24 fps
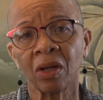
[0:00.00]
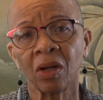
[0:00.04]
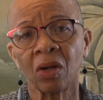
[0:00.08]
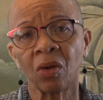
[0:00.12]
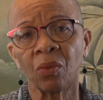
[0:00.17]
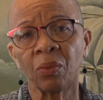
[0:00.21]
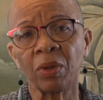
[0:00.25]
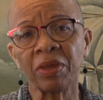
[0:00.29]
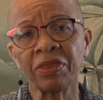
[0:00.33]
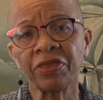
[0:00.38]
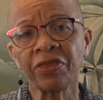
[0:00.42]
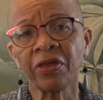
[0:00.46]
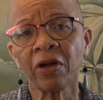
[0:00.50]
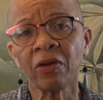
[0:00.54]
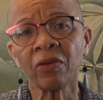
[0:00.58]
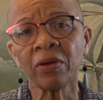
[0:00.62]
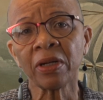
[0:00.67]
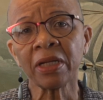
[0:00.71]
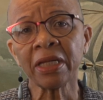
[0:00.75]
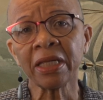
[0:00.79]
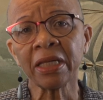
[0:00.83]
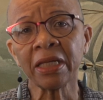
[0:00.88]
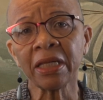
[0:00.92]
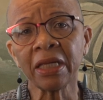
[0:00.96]
We
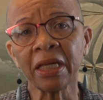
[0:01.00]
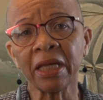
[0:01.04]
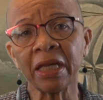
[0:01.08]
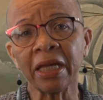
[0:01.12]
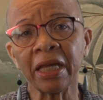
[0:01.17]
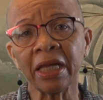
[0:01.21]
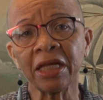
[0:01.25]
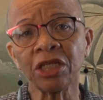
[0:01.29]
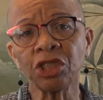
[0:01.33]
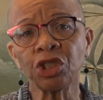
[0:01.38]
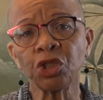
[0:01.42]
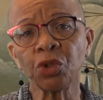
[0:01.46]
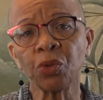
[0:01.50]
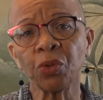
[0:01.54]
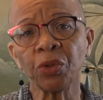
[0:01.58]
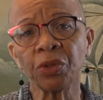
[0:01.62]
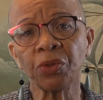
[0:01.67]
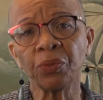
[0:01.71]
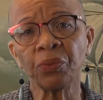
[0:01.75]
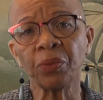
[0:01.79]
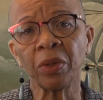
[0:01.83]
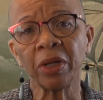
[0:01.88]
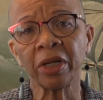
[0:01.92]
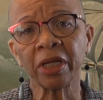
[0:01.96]
thoroughly enjoyed
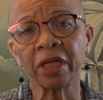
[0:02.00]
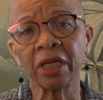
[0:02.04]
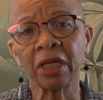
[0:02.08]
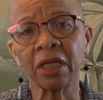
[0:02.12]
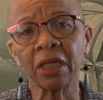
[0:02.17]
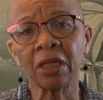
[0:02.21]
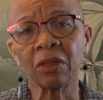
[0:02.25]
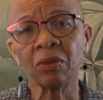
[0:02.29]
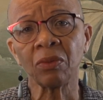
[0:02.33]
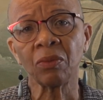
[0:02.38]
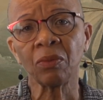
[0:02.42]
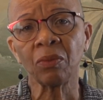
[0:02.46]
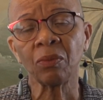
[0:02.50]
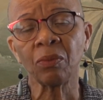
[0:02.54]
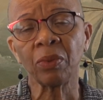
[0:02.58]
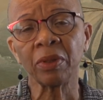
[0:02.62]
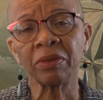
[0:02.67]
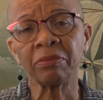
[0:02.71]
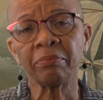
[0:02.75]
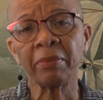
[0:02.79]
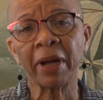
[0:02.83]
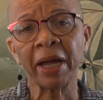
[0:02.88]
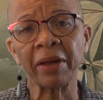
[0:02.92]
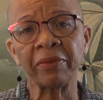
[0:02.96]
working
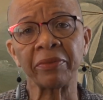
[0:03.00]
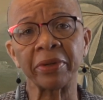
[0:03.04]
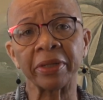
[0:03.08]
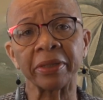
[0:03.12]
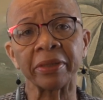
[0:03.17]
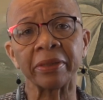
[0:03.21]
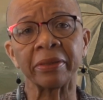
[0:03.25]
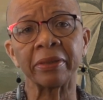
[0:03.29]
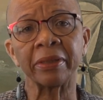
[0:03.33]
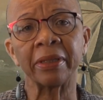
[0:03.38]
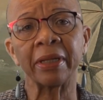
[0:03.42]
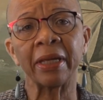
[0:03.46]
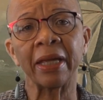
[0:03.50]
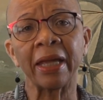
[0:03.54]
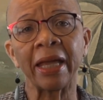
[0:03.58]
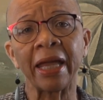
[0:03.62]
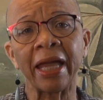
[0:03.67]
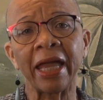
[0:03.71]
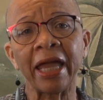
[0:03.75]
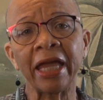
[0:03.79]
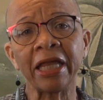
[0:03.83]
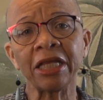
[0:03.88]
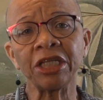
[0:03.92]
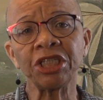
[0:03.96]
with Myron
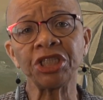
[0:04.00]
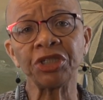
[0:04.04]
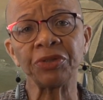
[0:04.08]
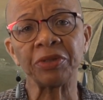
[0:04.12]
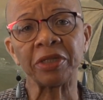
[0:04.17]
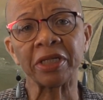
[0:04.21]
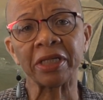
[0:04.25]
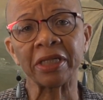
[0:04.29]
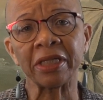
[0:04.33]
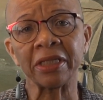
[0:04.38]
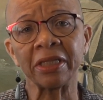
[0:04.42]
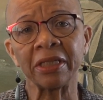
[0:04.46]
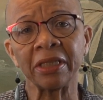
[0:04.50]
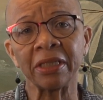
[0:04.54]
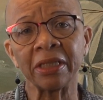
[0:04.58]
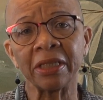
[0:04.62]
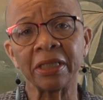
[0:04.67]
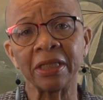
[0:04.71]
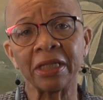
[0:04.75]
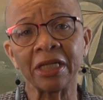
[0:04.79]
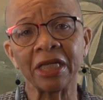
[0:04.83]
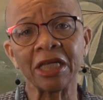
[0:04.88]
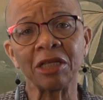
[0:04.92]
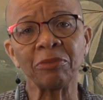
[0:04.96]
and Judy
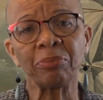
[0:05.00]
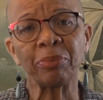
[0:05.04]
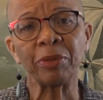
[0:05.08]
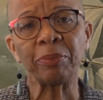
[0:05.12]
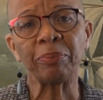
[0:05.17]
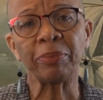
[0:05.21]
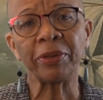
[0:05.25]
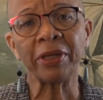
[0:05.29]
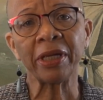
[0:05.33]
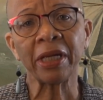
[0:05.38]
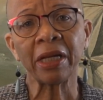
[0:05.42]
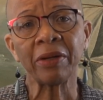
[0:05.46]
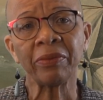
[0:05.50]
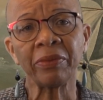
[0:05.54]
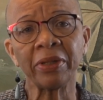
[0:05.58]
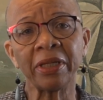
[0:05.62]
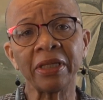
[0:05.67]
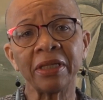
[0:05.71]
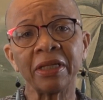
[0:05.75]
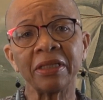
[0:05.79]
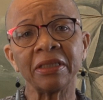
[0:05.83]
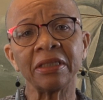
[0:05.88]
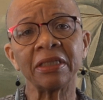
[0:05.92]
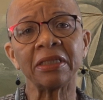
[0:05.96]
in
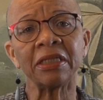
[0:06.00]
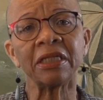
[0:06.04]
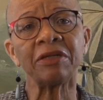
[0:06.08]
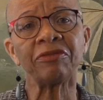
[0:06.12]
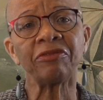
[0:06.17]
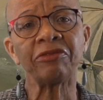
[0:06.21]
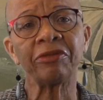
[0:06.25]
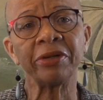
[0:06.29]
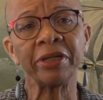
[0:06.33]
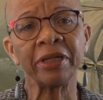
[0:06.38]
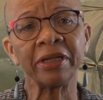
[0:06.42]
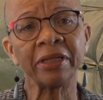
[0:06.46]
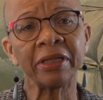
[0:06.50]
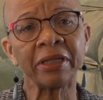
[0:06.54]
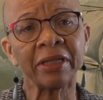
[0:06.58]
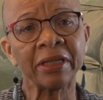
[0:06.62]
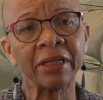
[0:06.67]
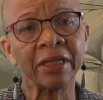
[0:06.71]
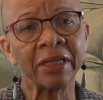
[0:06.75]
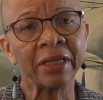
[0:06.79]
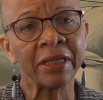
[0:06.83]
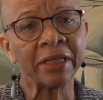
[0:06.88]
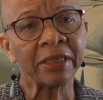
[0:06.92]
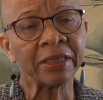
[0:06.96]
preparing and delivering
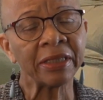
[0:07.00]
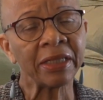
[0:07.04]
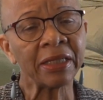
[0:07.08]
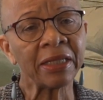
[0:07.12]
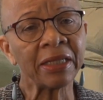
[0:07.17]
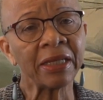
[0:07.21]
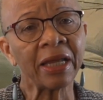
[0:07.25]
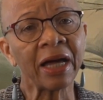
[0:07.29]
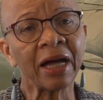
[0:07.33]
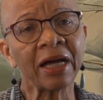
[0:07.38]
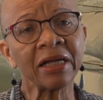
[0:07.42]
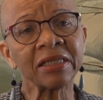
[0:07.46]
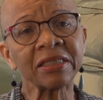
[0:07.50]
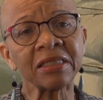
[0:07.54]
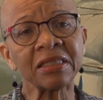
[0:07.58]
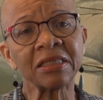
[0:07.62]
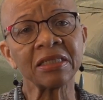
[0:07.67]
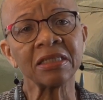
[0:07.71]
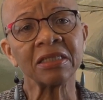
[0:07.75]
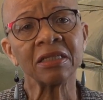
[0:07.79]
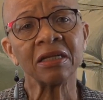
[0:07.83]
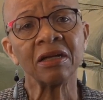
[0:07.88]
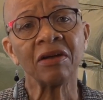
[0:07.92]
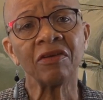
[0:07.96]
the
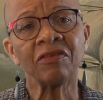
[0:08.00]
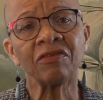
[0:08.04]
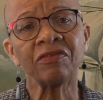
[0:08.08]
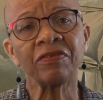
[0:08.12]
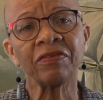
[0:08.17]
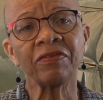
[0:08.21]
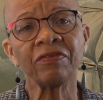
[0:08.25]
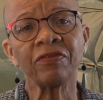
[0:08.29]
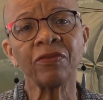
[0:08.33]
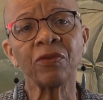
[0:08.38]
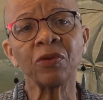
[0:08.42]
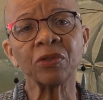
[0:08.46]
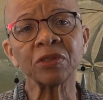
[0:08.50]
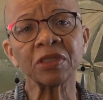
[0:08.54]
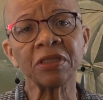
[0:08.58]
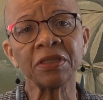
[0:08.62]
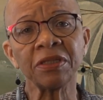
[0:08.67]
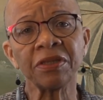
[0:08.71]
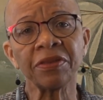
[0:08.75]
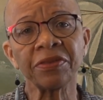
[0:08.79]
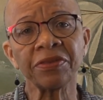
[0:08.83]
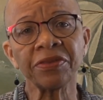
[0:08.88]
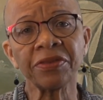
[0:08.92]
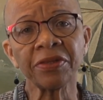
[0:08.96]
last
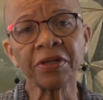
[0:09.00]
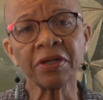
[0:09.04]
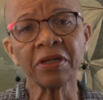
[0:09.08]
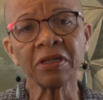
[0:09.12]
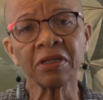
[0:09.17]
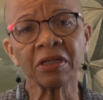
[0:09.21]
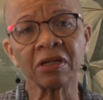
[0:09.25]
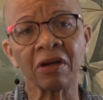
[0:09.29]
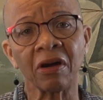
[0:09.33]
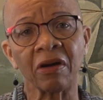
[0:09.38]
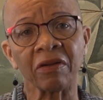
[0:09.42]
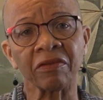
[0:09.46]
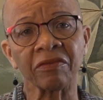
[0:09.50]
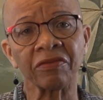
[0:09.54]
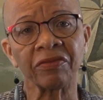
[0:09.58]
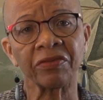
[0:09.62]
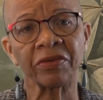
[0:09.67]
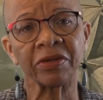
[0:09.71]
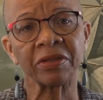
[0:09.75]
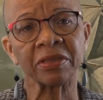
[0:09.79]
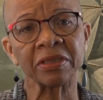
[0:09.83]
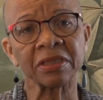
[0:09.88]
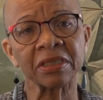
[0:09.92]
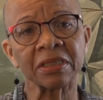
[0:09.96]
43rd
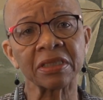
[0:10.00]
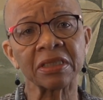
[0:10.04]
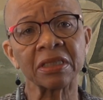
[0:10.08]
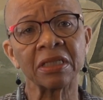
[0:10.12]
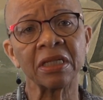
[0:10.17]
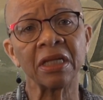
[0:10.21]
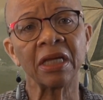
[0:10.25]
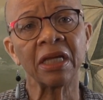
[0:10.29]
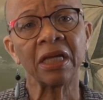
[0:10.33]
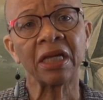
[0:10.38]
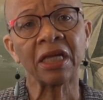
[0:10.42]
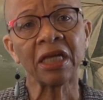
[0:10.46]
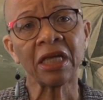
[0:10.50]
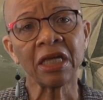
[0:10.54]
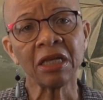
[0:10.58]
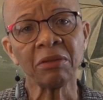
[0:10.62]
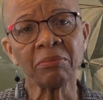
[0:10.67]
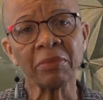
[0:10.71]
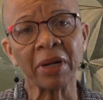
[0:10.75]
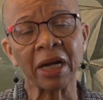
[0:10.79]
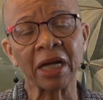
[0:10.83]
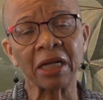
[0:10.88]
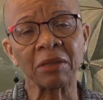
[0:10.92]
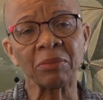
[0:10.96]
conference in
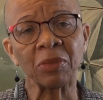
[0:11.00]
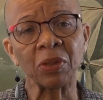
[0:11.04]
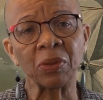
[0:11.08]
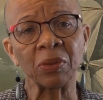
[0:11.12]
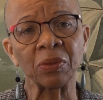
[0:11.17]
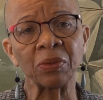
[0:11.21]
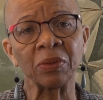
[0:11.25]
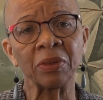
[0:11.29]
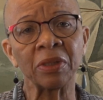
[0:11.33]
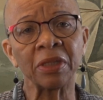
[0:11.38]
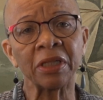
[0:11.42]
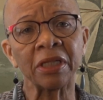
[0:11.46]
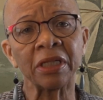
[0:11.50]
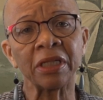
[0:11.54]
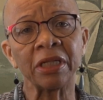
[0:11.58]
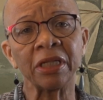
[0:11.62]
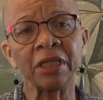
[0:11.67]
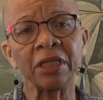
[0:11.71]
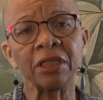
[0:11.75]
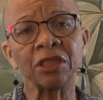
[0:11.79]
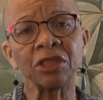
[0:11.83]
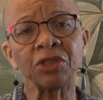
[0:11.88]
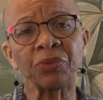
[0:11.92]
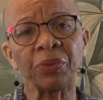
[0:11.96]
Malmö
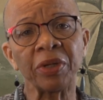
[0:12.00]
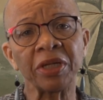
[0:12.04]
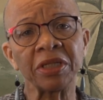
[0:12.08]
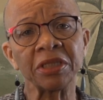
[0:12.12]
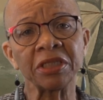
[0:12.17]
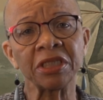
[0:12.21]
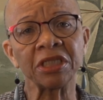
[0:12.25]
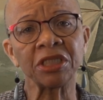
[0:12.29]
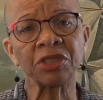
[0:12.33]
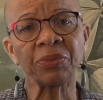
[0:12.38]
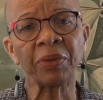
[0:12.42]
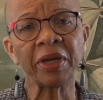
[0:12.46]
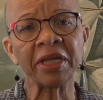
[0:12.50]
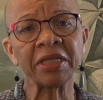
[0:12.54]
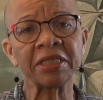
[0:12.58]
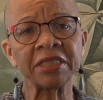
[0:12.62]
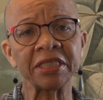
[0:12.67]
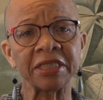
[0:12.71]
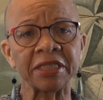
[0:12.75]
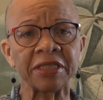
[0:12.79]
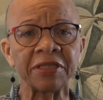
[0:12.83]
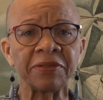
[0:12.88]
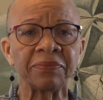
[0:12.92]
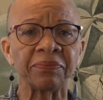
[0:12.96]
in
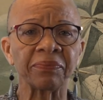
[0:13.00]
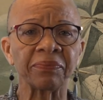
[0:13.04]
2020.